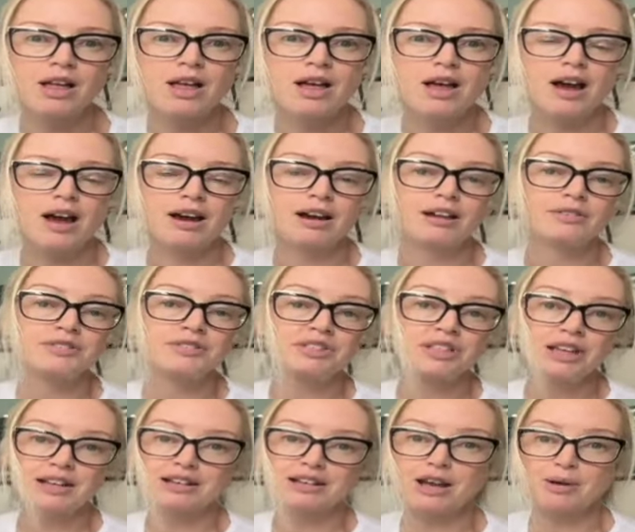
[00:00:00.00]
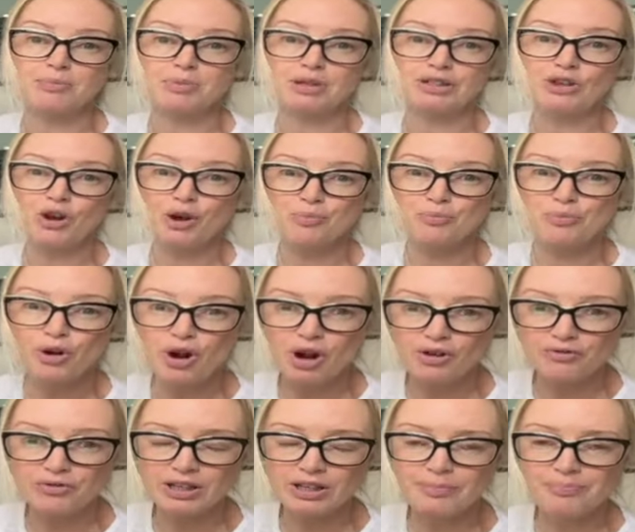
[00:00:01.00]
of setting up a
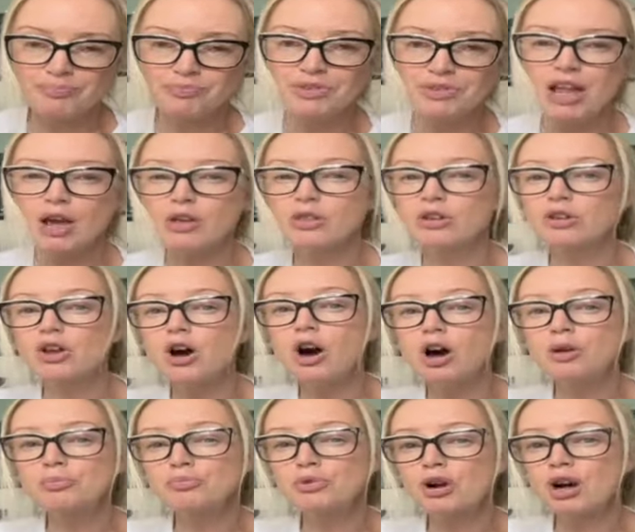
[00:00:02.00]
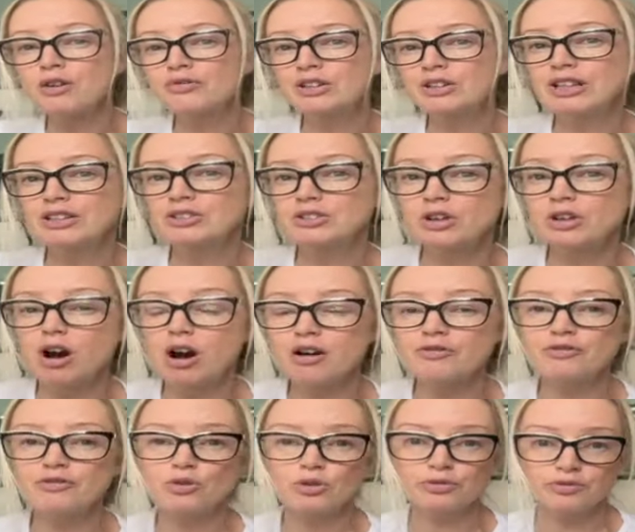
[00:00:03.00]
nonprofit. Now, the nonprofit is not
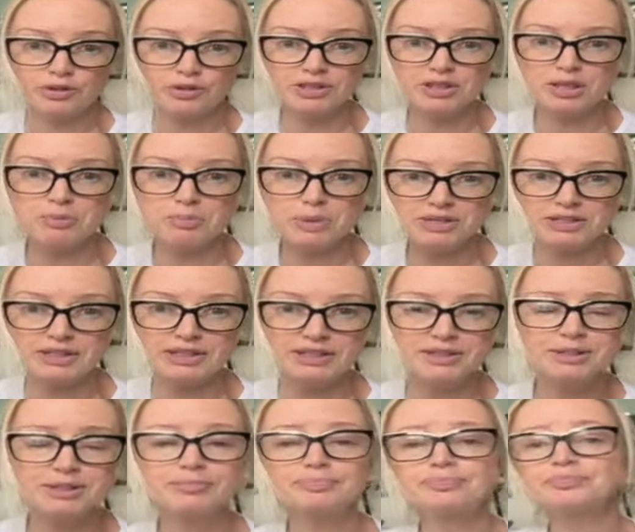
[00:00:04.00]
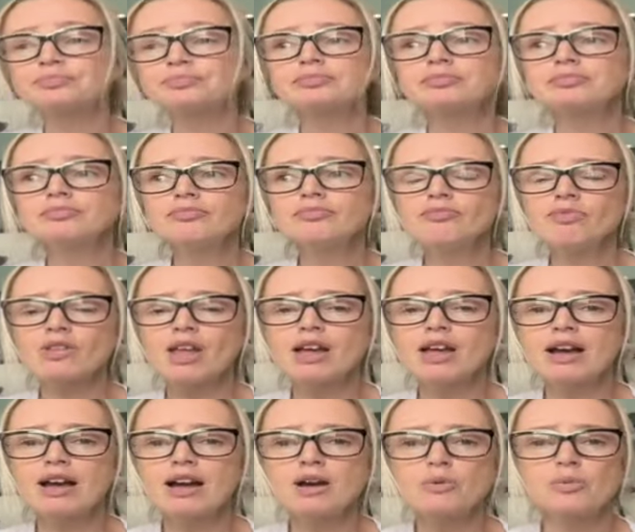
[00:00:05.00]
for Frisky Business.
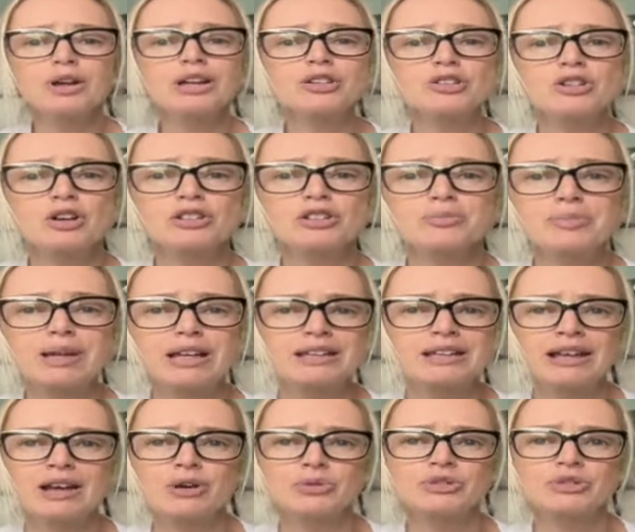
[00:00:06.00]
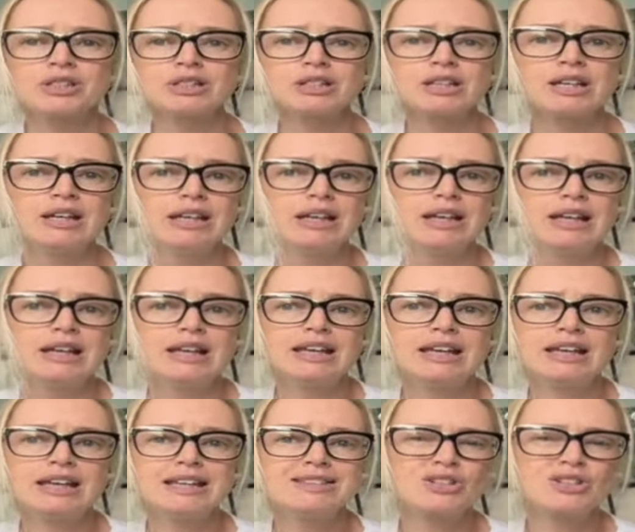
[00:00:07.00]
When I talk to my accountant,
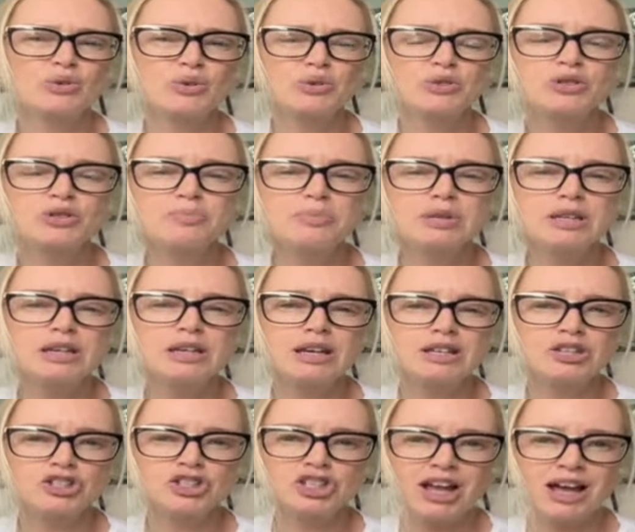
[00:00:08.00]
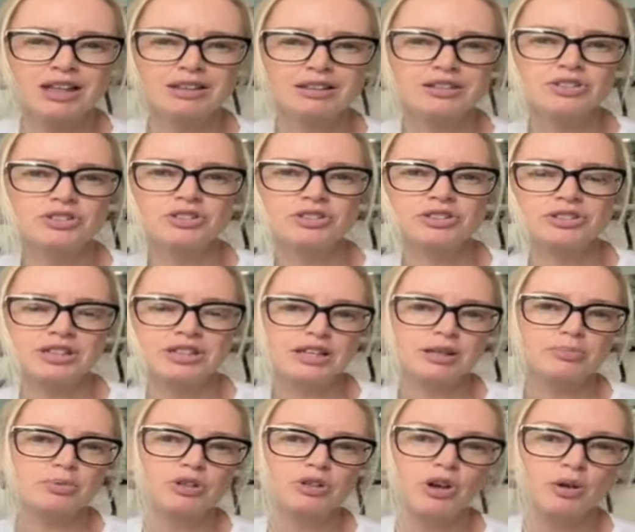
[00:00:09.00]
it's going to be a challenge to set
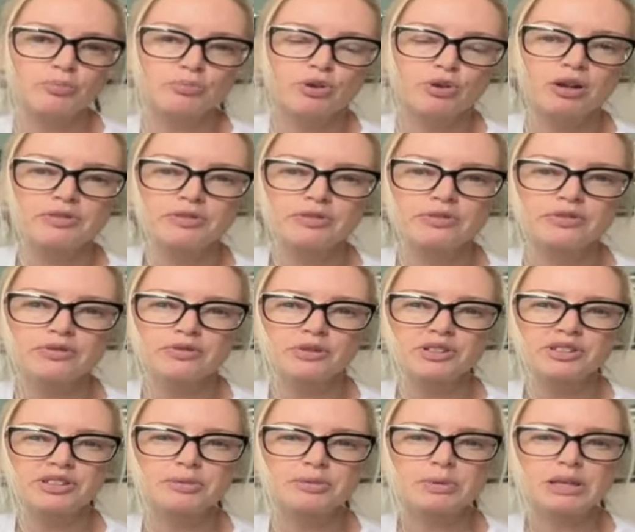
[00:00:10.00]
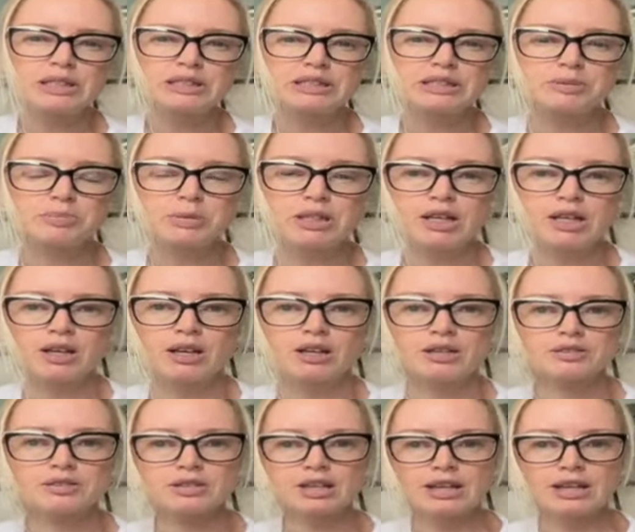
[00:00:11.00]
up a nonprofit for Frisky Business,
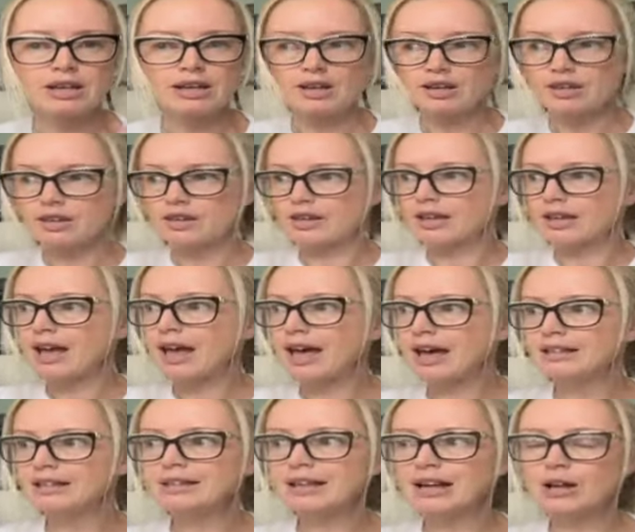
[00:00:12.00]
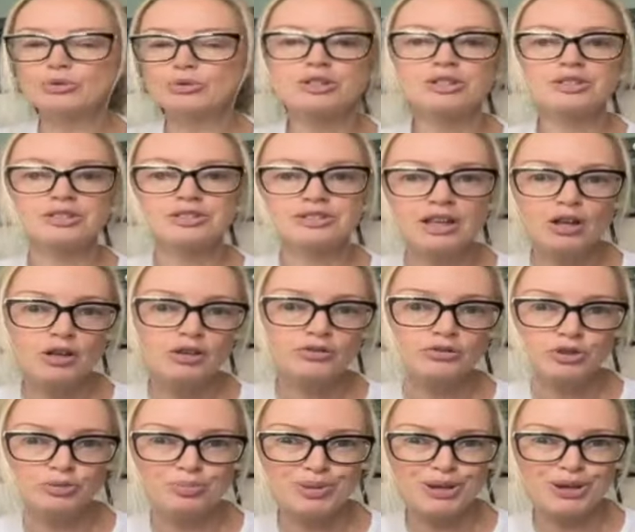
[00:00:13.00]
because the cat lounge itself
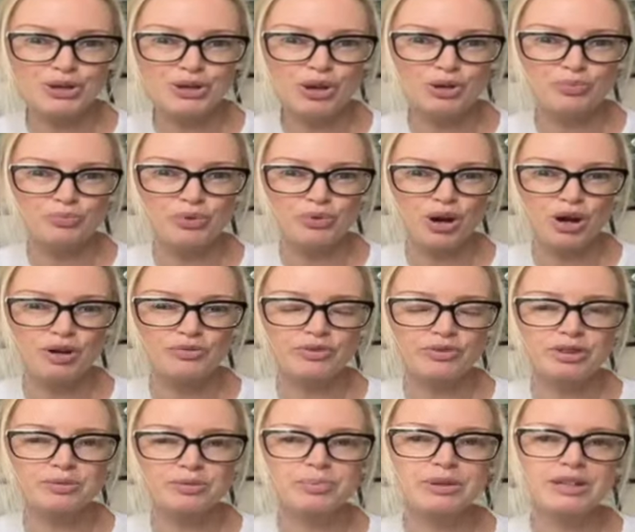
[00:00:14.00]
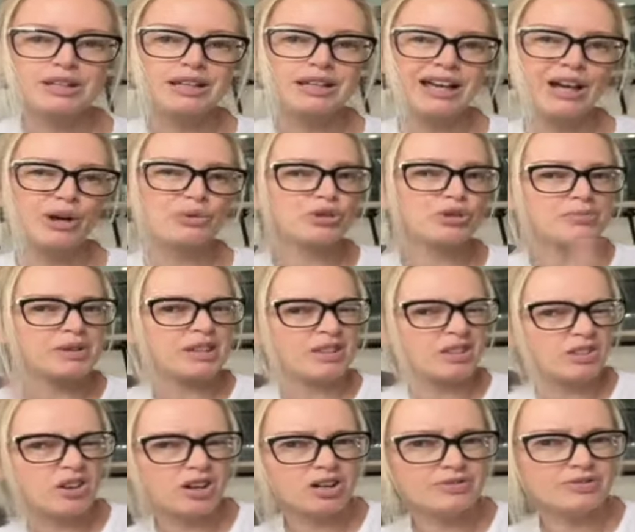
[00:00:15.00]
could be a nonprofit, but then how do you make the
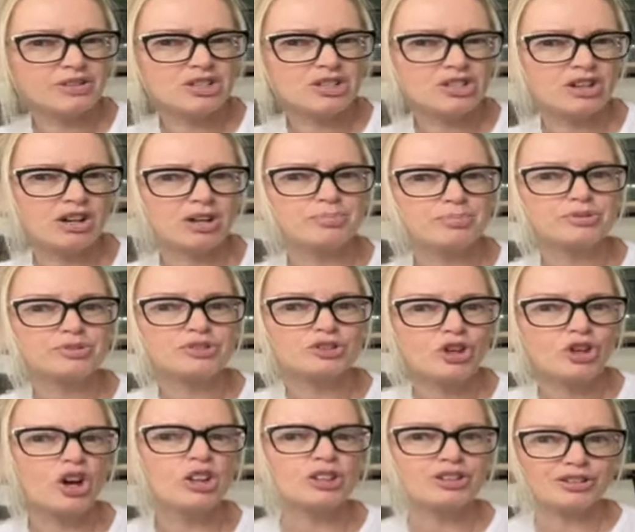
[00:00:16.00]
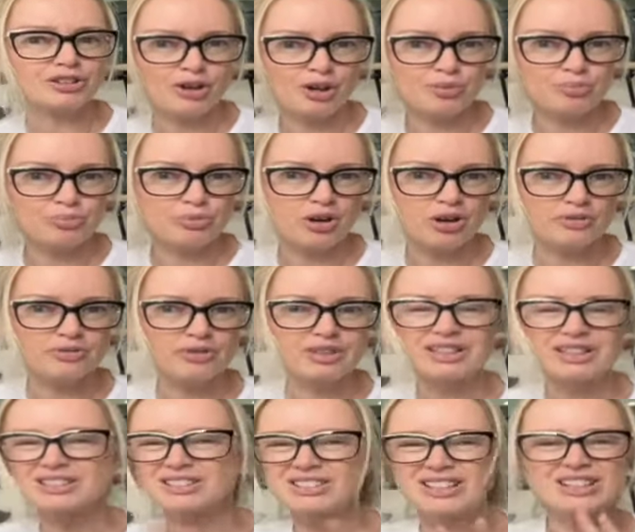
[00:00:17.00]
coffee shop not a nonprofit?
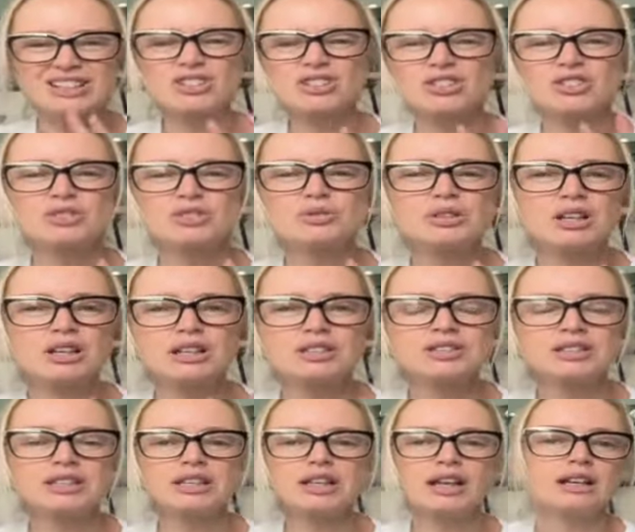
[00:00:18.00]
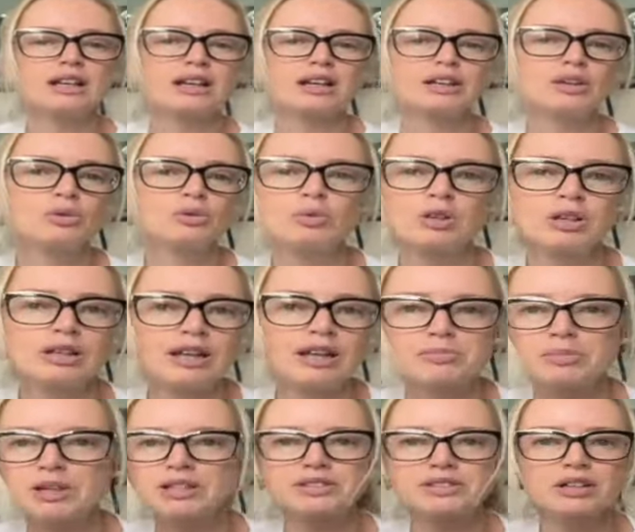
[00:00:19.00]
It's just too dicey, and I don't want to get
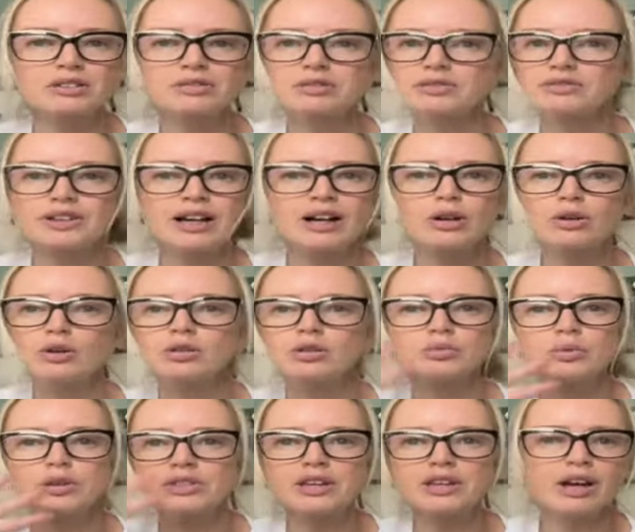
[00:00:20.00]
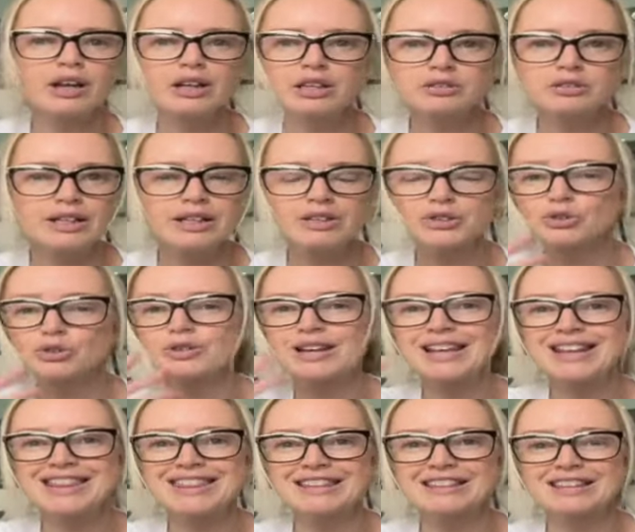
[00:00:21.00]
myself afoul with the IRS or
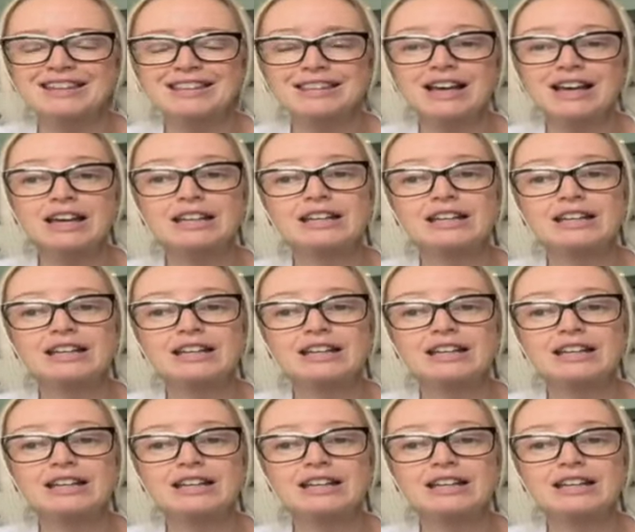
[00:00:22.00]
anything like that.